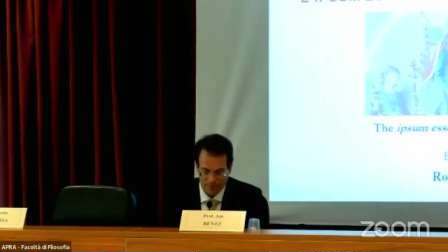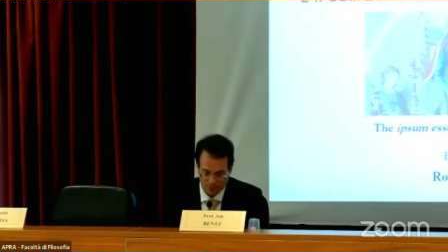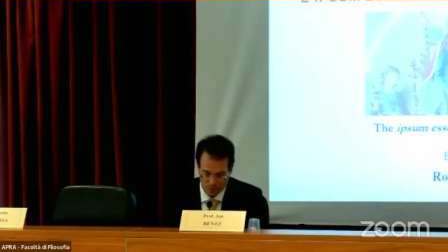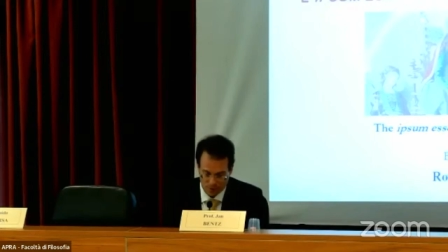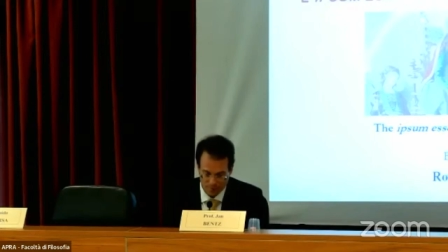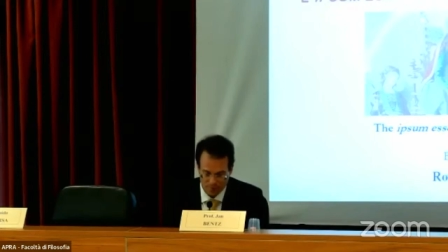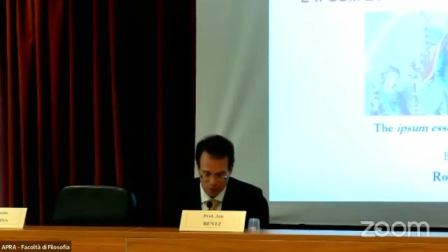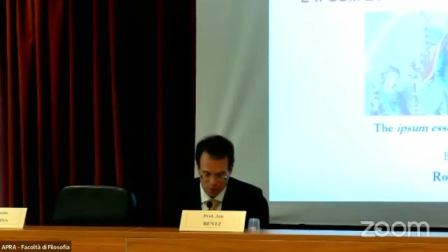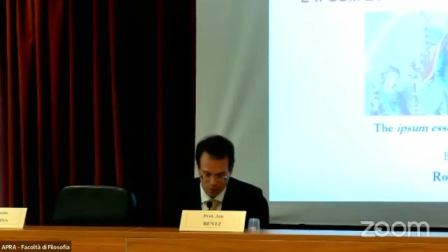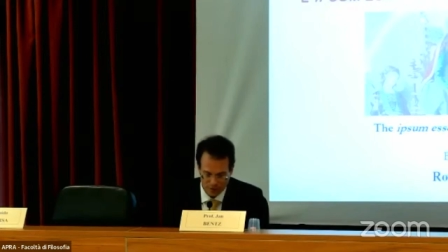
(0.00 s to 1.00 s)
by form.
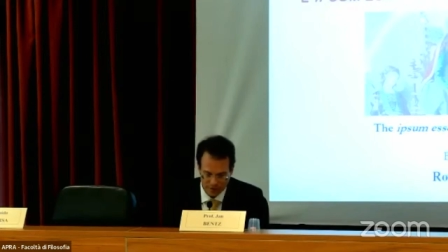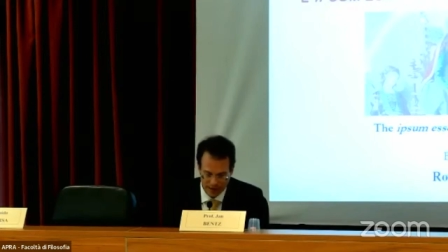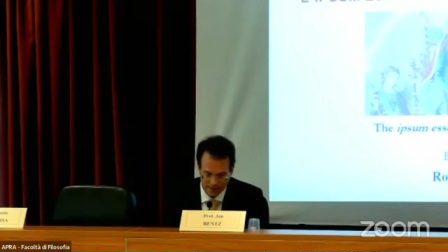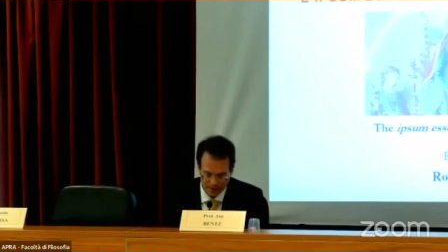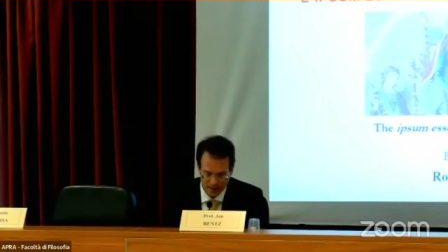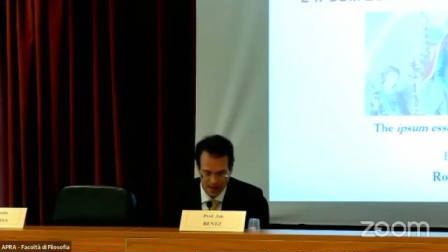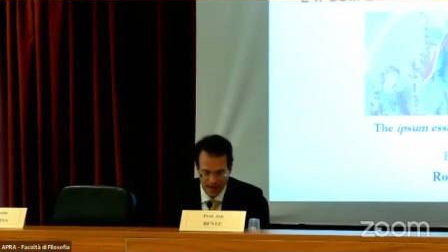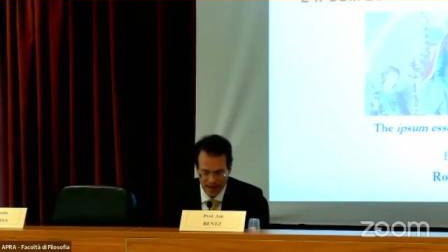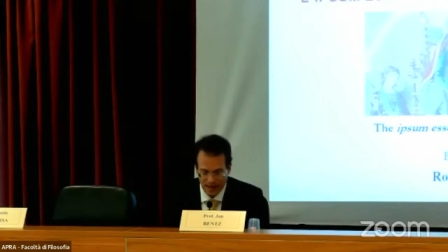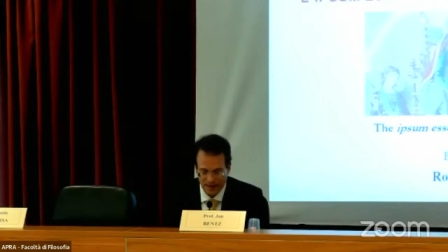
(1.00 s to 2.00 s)
More precisely,
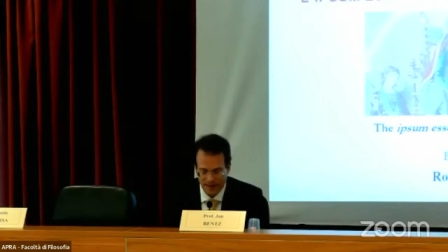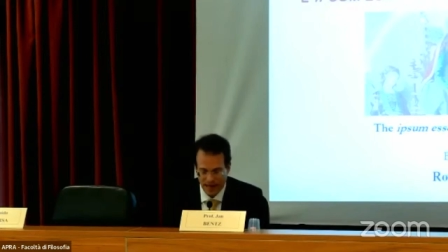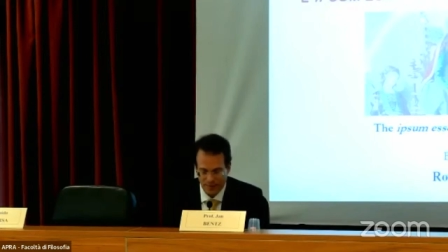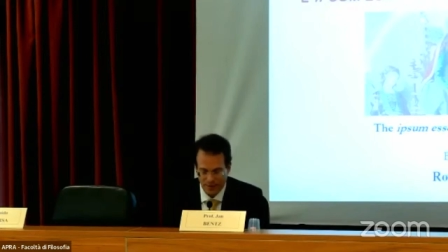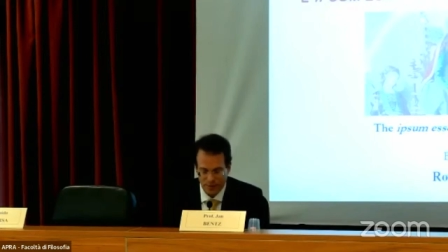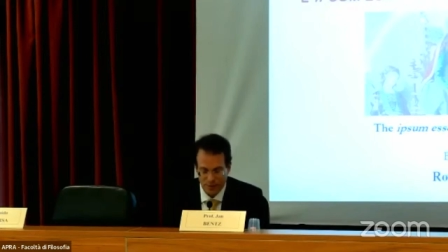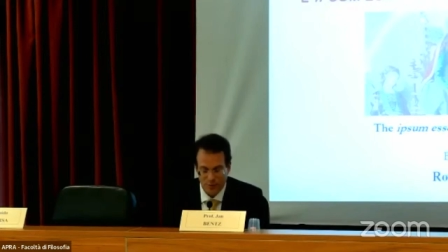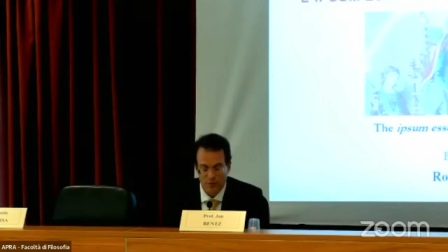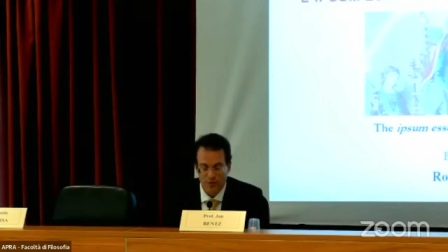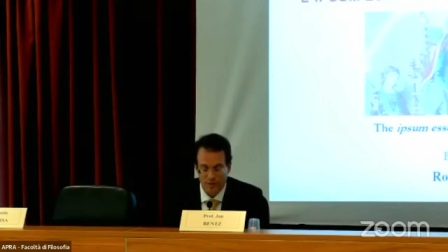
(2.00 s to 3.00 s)
it is able to
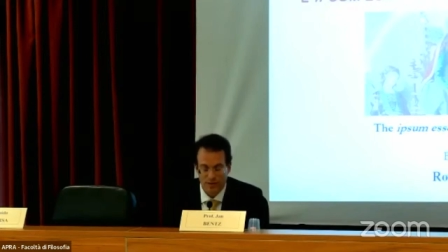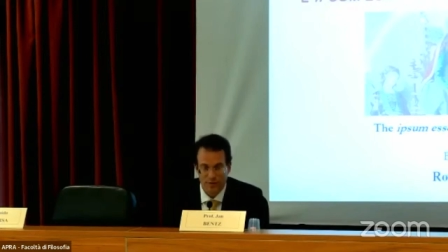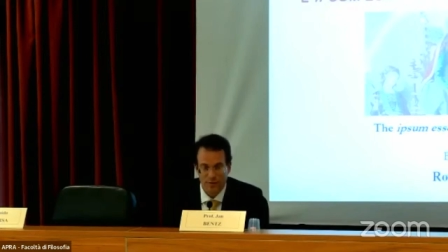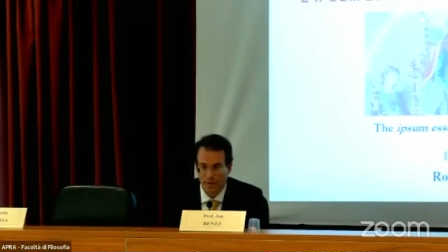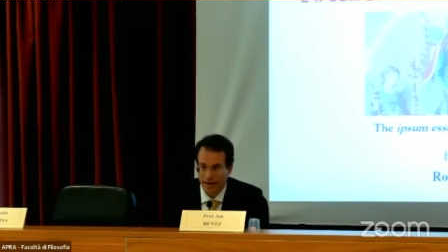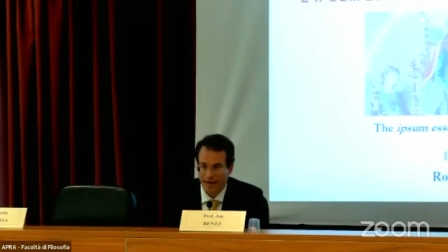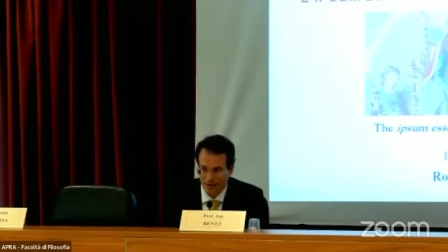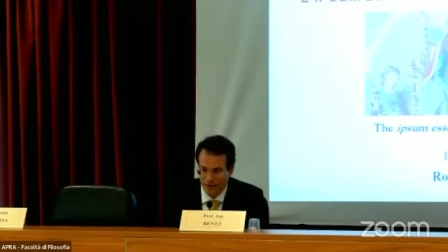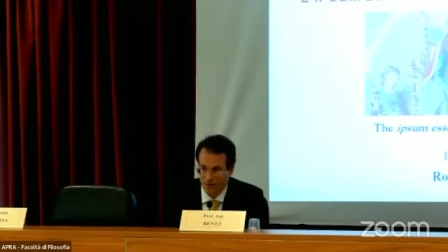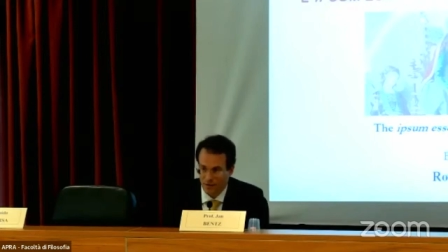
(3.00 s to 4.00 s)
be received by an
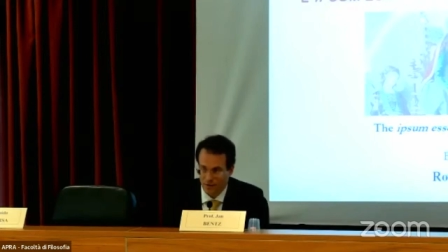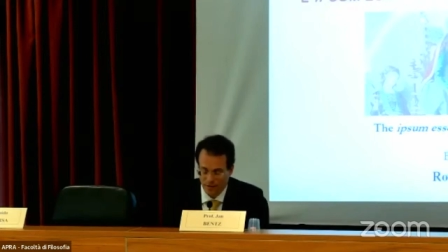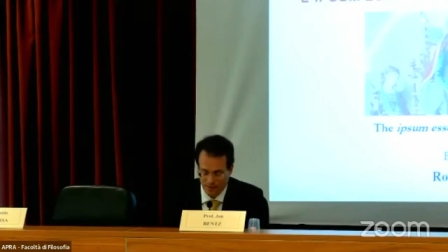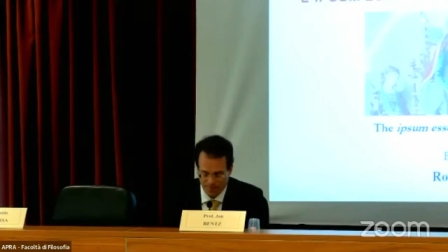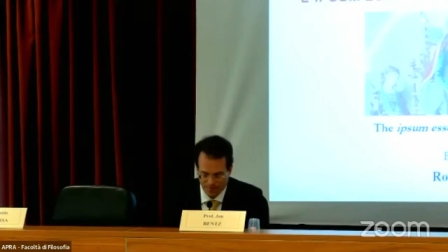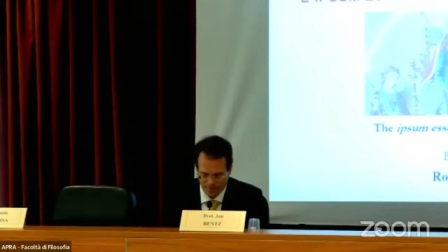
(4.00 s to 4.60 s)
essence.